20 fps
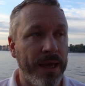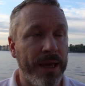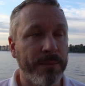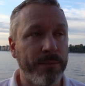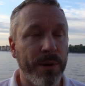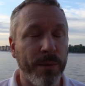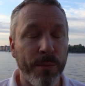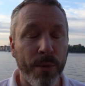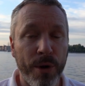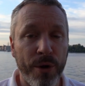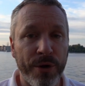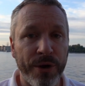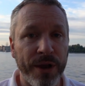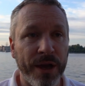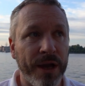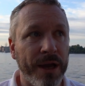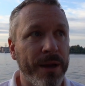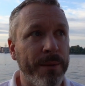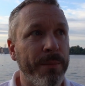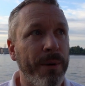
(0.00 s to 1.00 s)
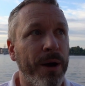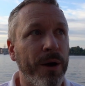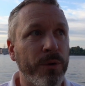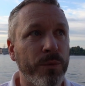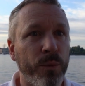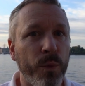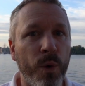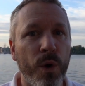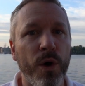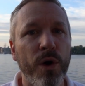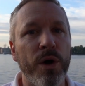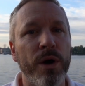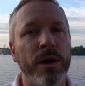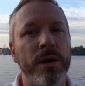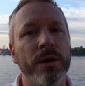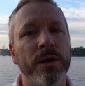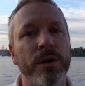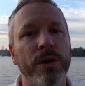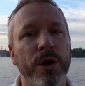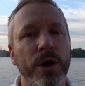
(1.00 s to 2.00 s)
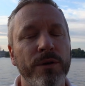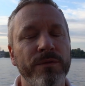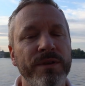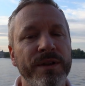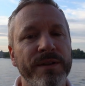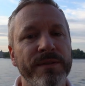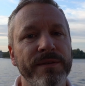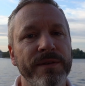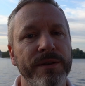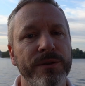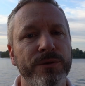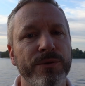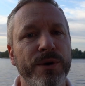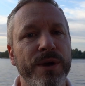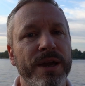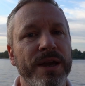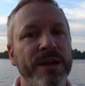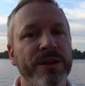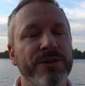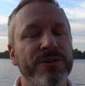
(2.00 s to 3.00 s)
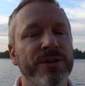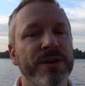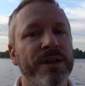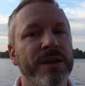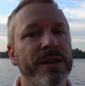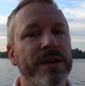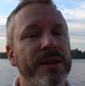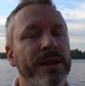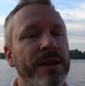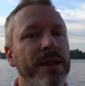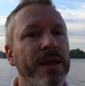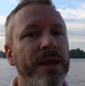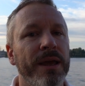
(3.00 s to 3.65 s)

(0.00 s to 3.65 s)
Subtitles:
memoria about war, conflict situation,